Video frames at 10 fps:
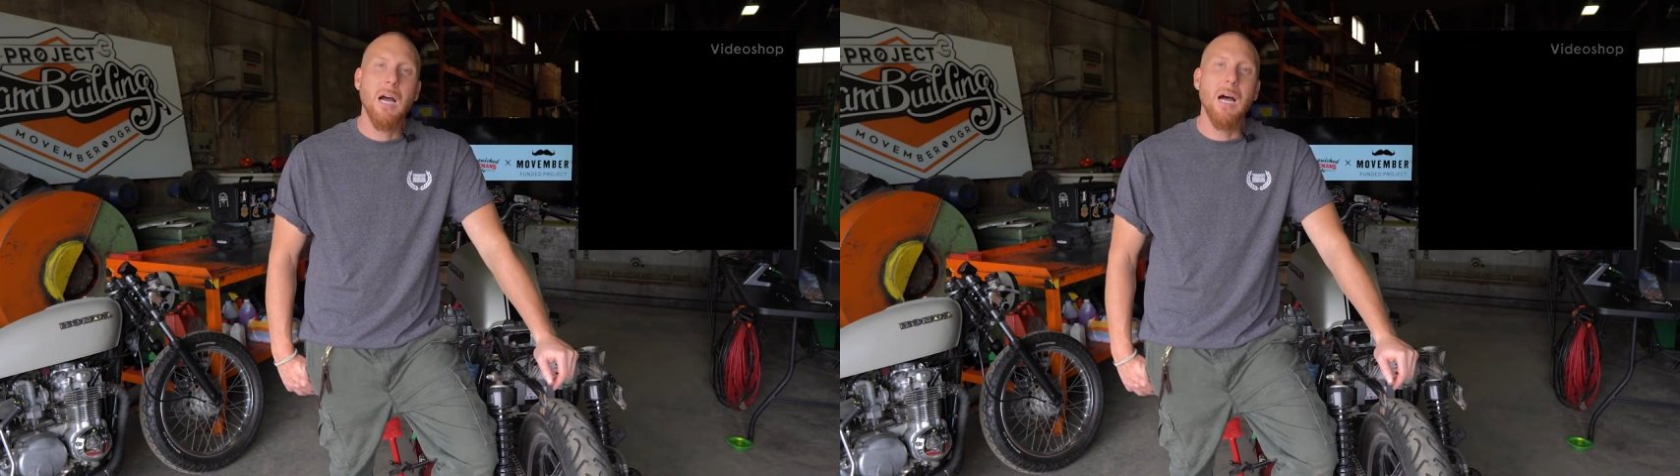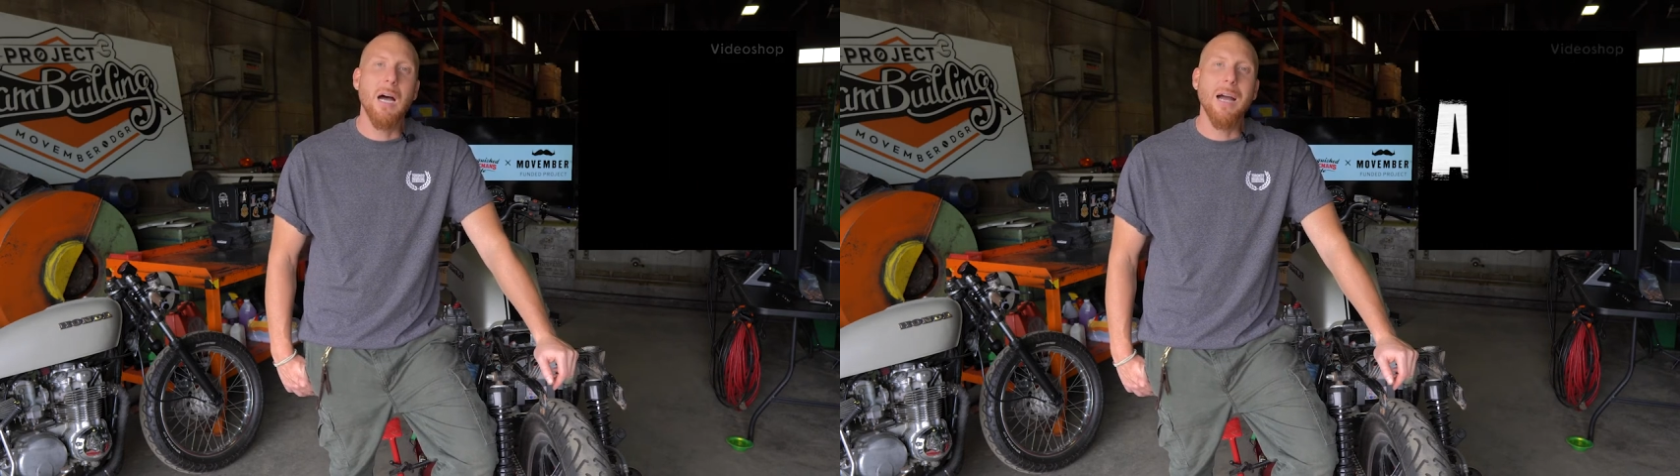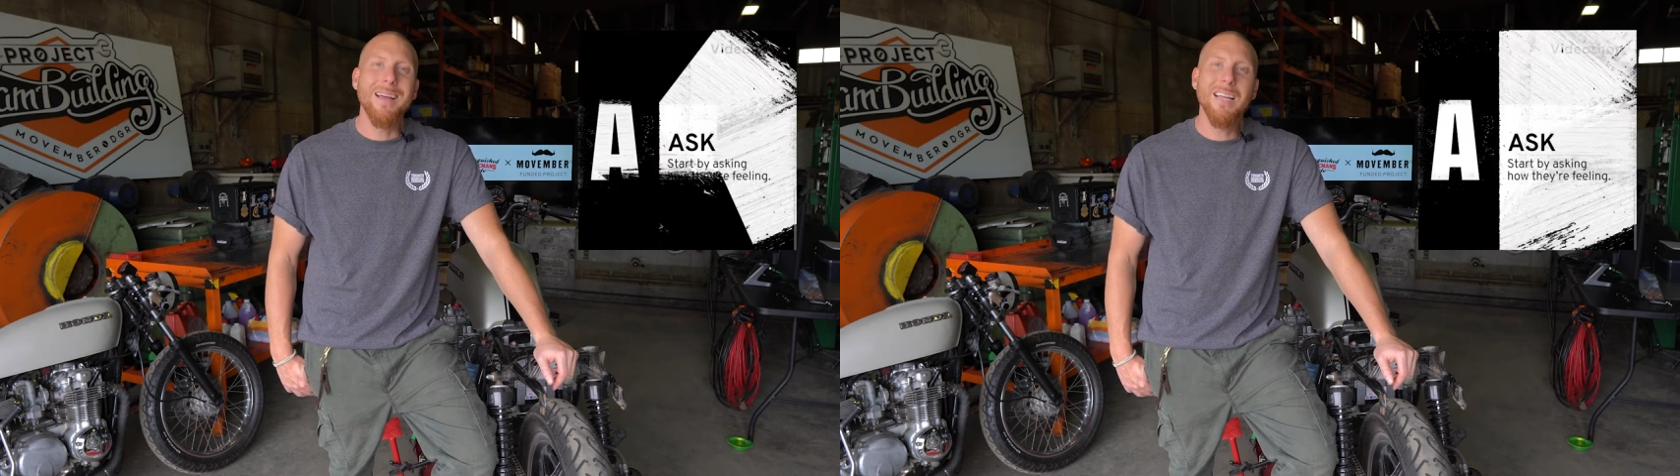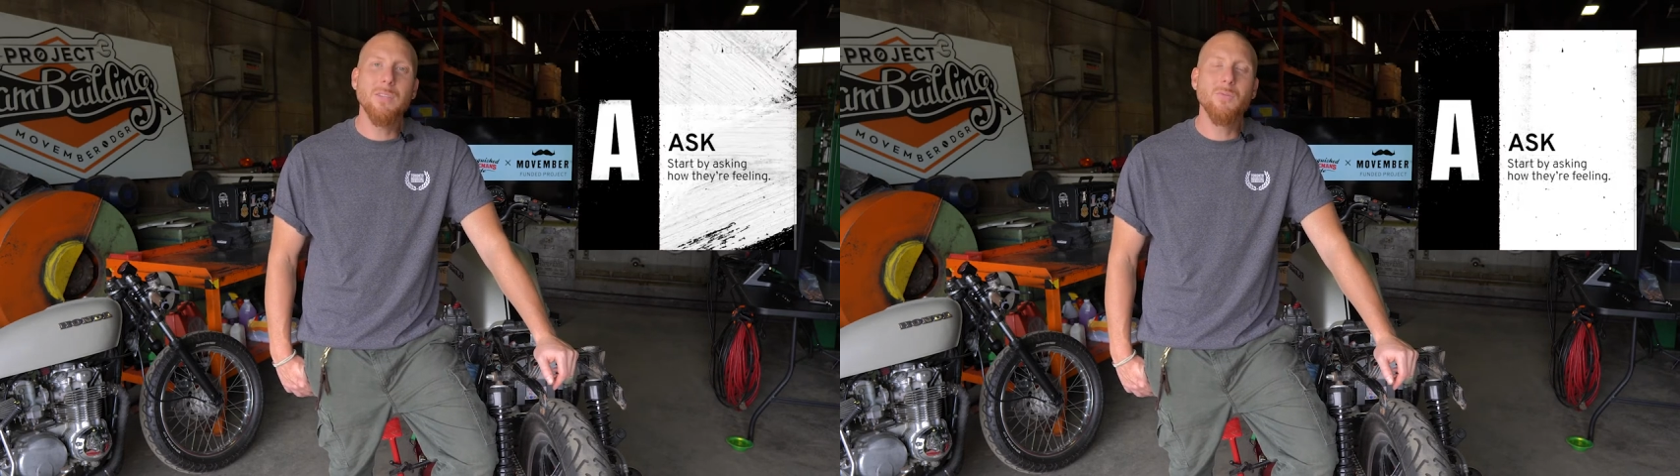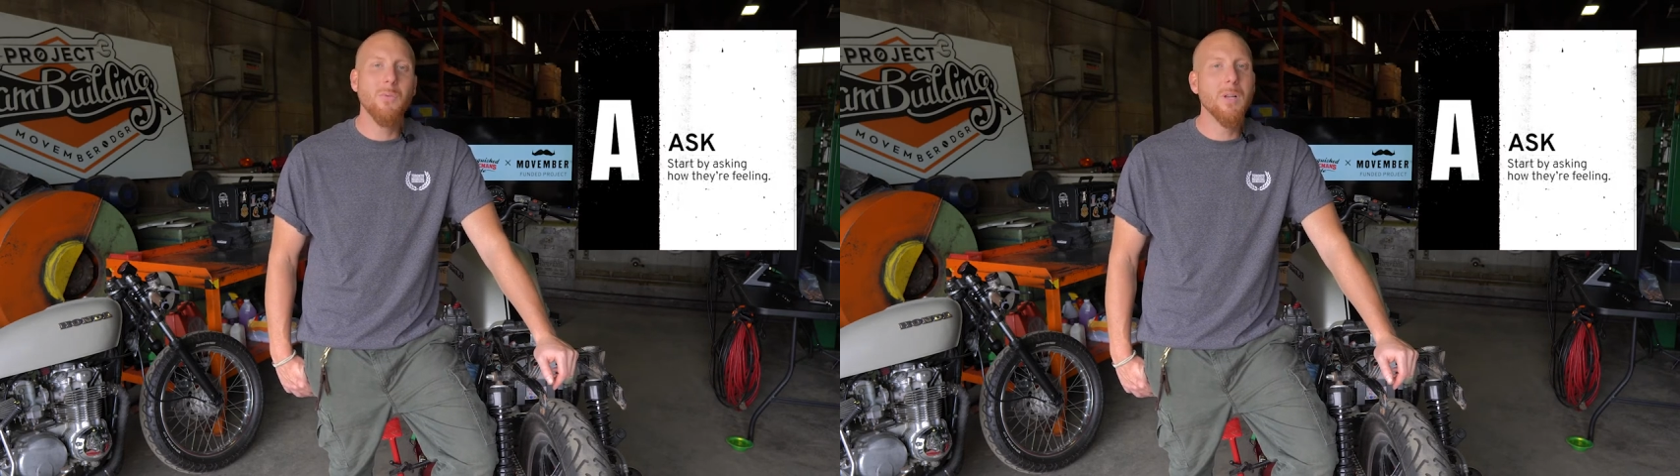uh, and
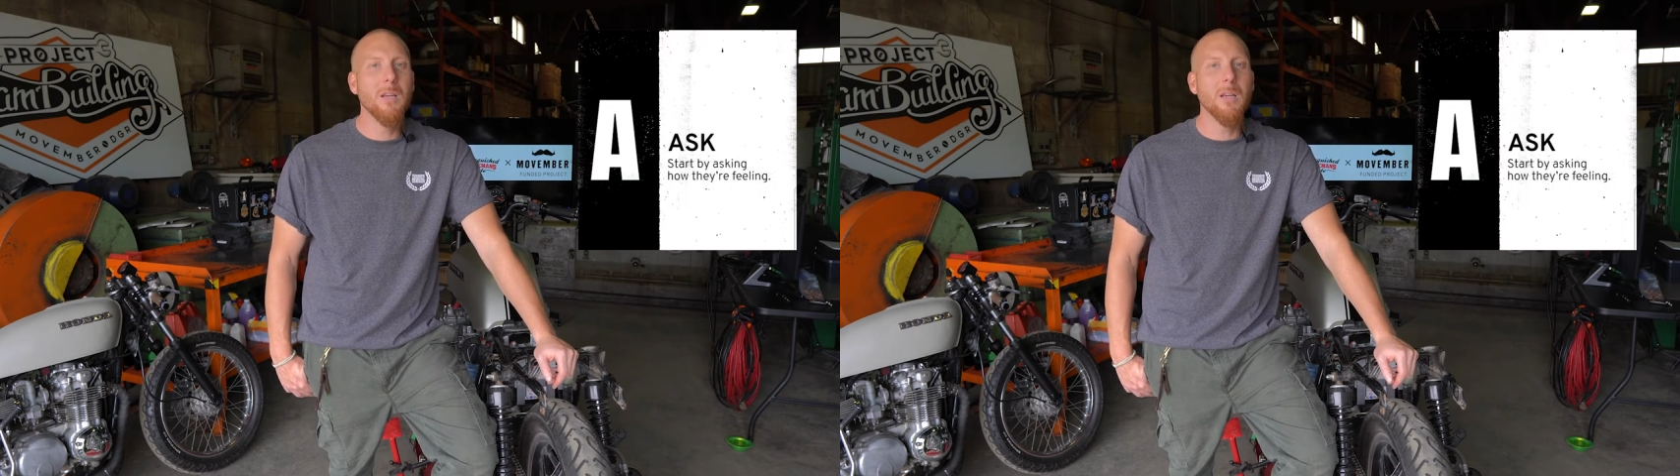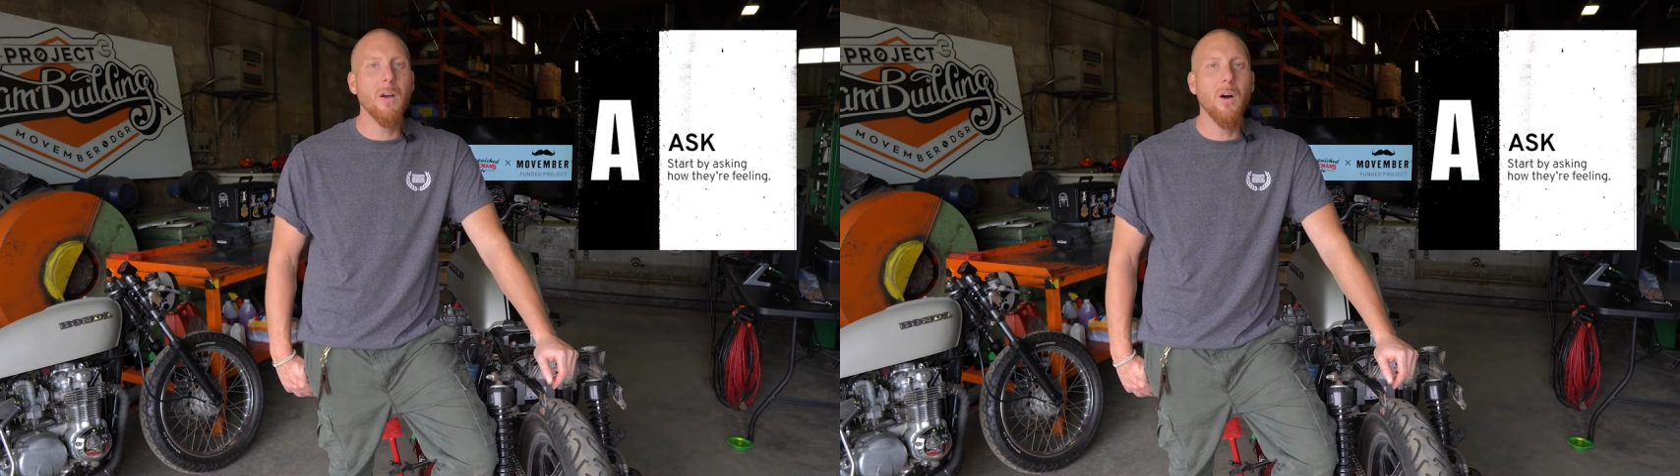that's really